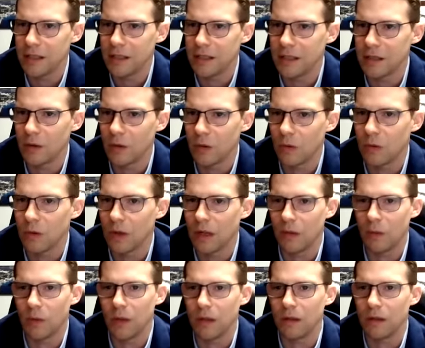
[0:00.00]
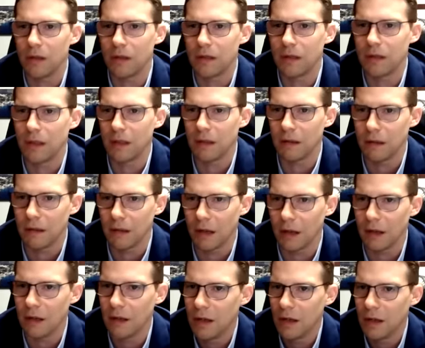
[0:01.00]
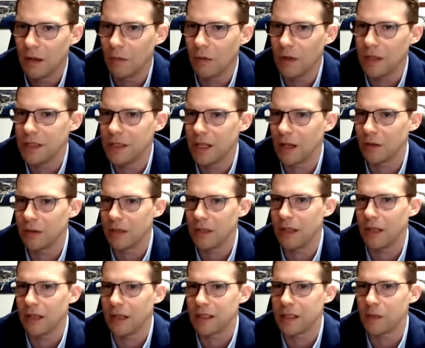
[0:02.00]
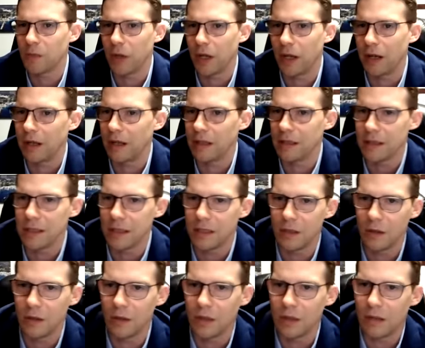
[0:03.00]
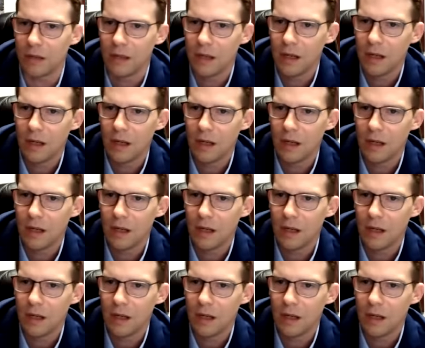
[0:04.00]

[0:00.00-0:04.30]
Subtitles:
So I went and reached out to the Exit Planning Institute and